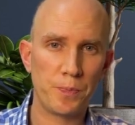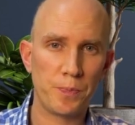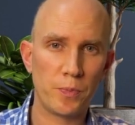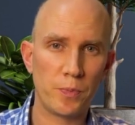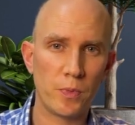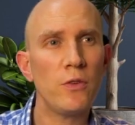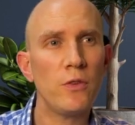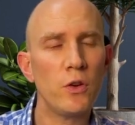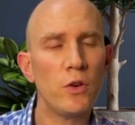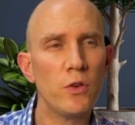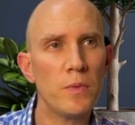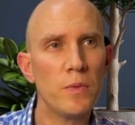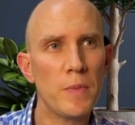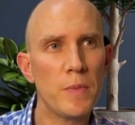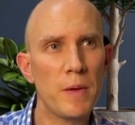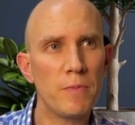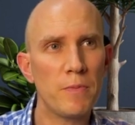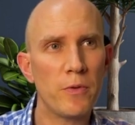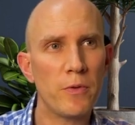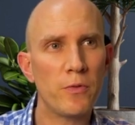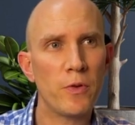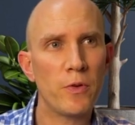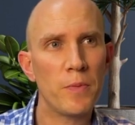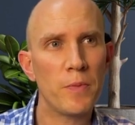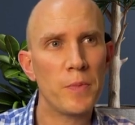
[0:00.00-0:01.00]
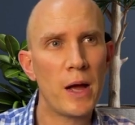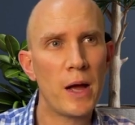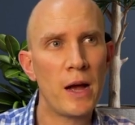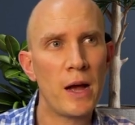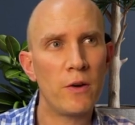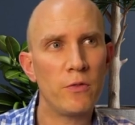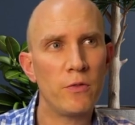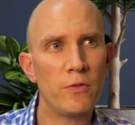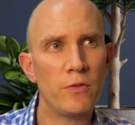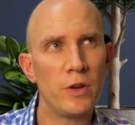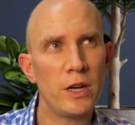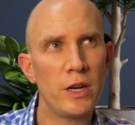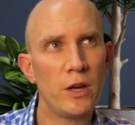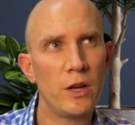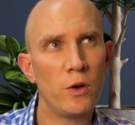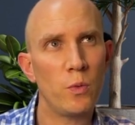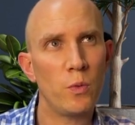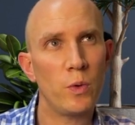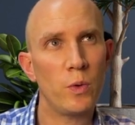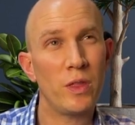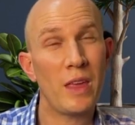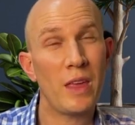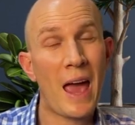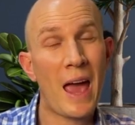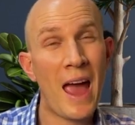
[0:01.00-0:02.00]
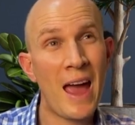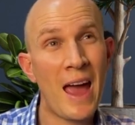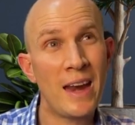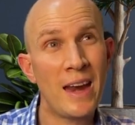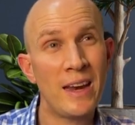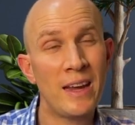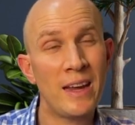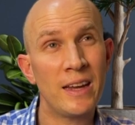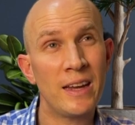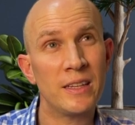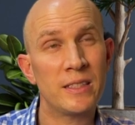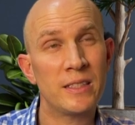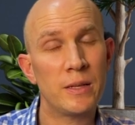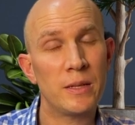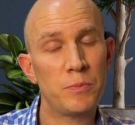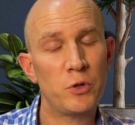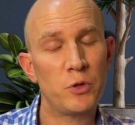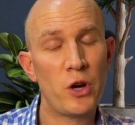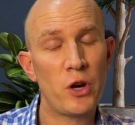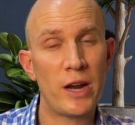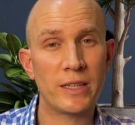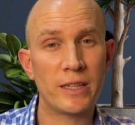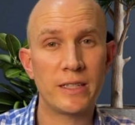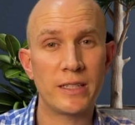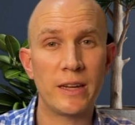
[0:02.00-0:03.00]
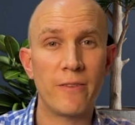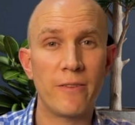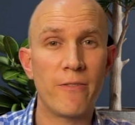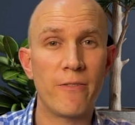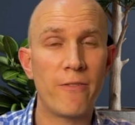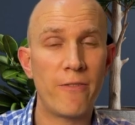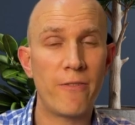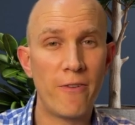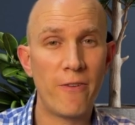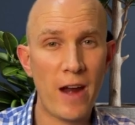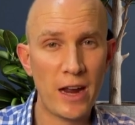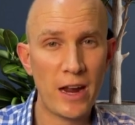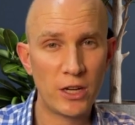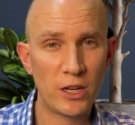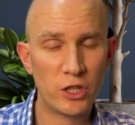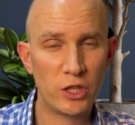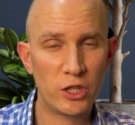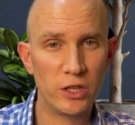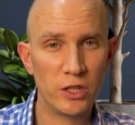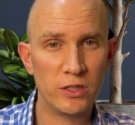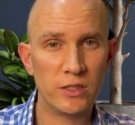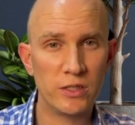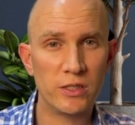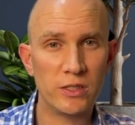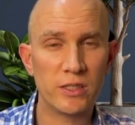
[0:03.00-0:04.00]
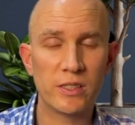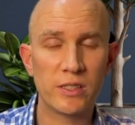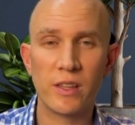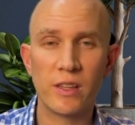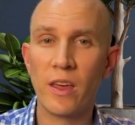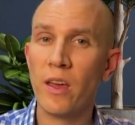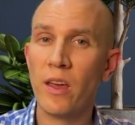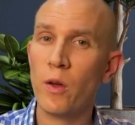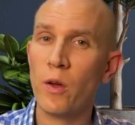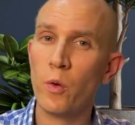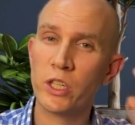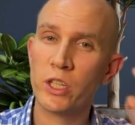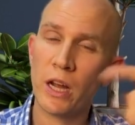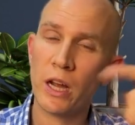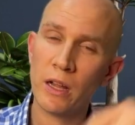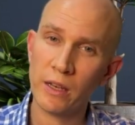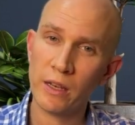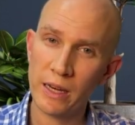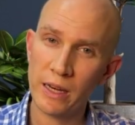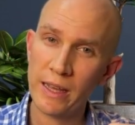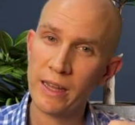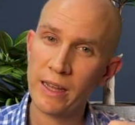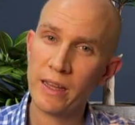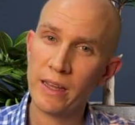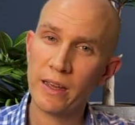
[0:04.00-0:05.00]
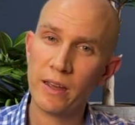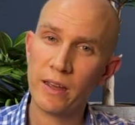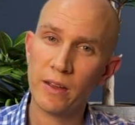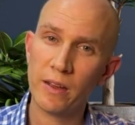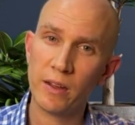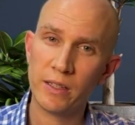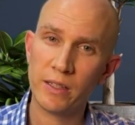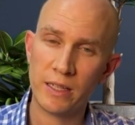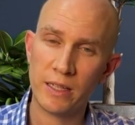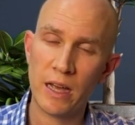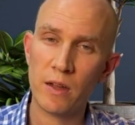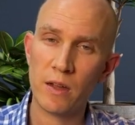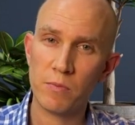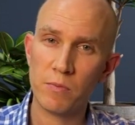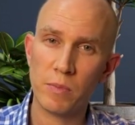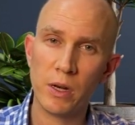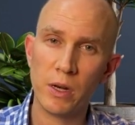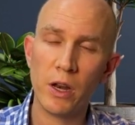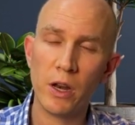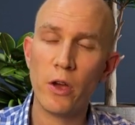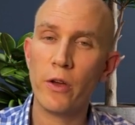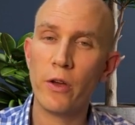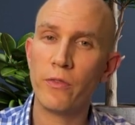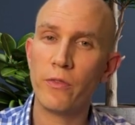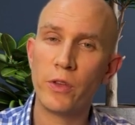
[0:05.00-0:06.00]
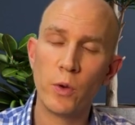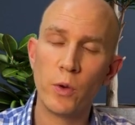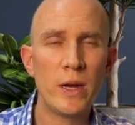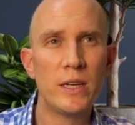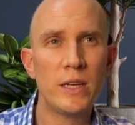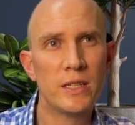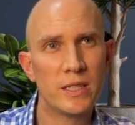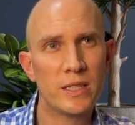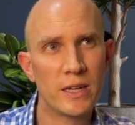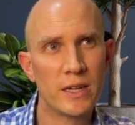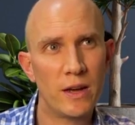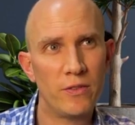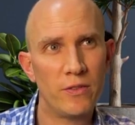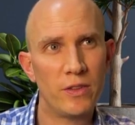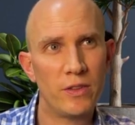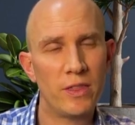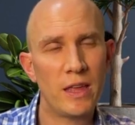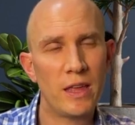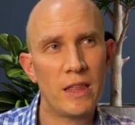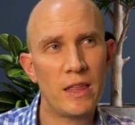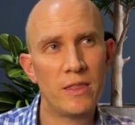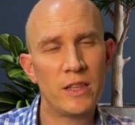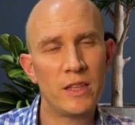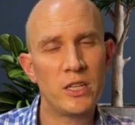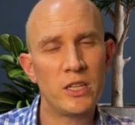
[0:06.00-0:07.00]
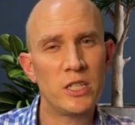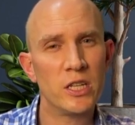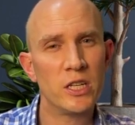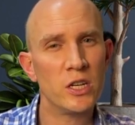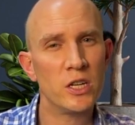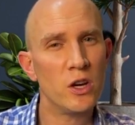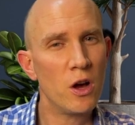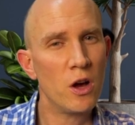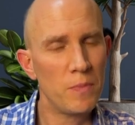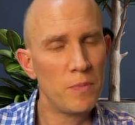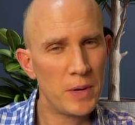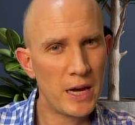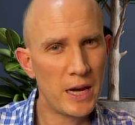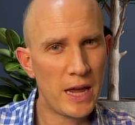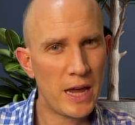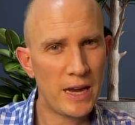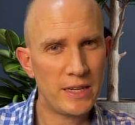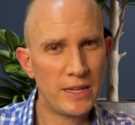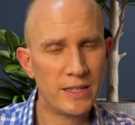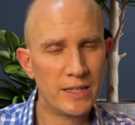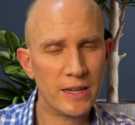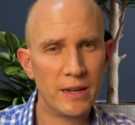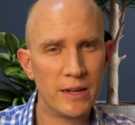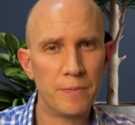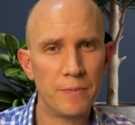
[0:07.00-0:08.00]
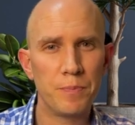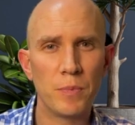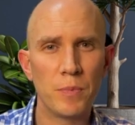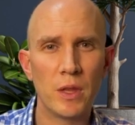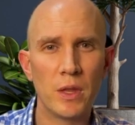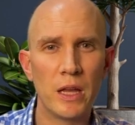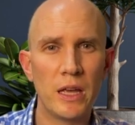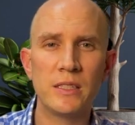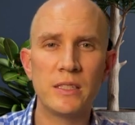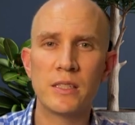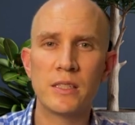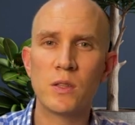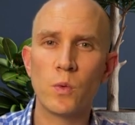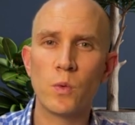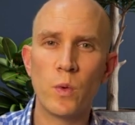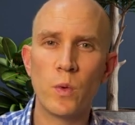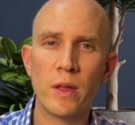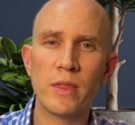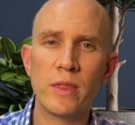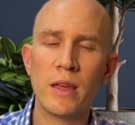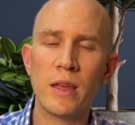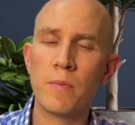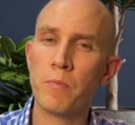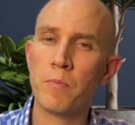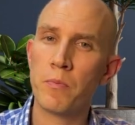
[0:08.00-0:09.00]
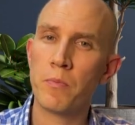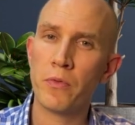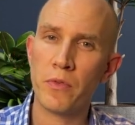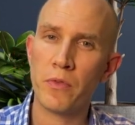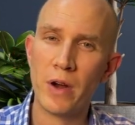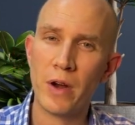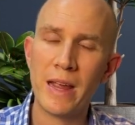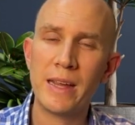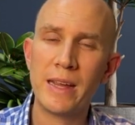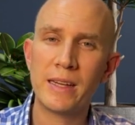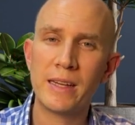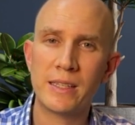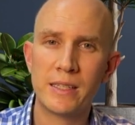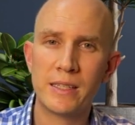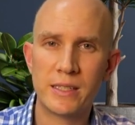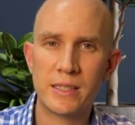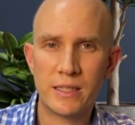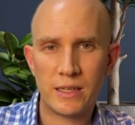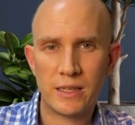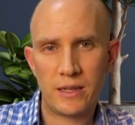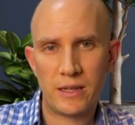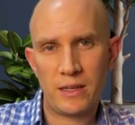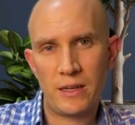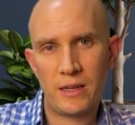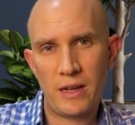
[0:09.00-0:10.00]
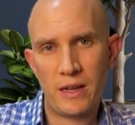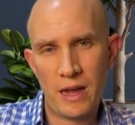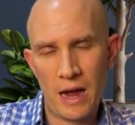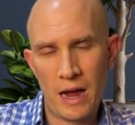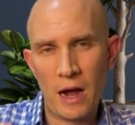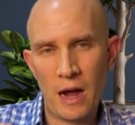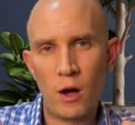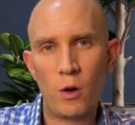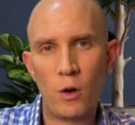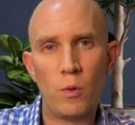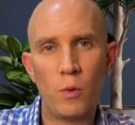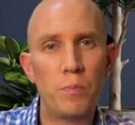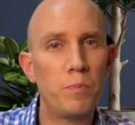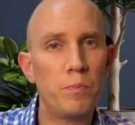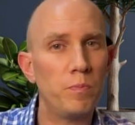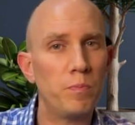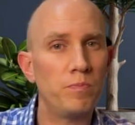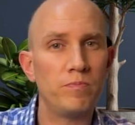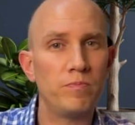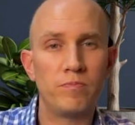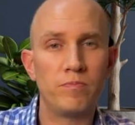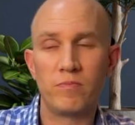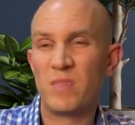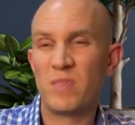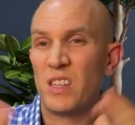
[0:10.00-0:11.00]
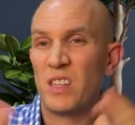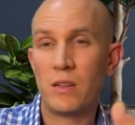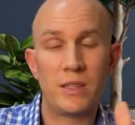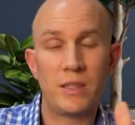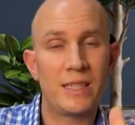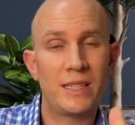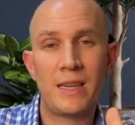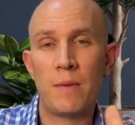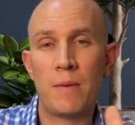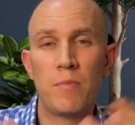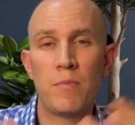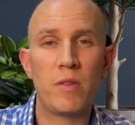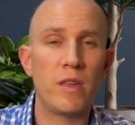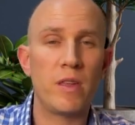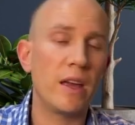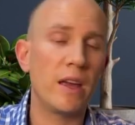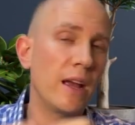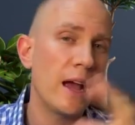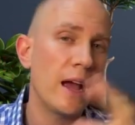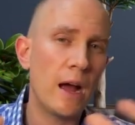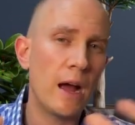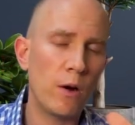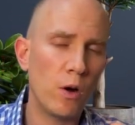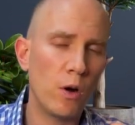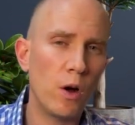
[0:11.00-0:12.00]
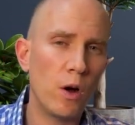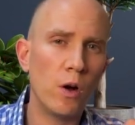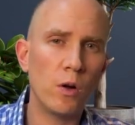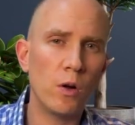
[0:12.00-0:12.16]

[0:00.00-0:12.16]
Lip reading: If you remember from our video with adding and subtracting fractions, which I'll link down below, we discovered that the denominator is the one that breaks our something, our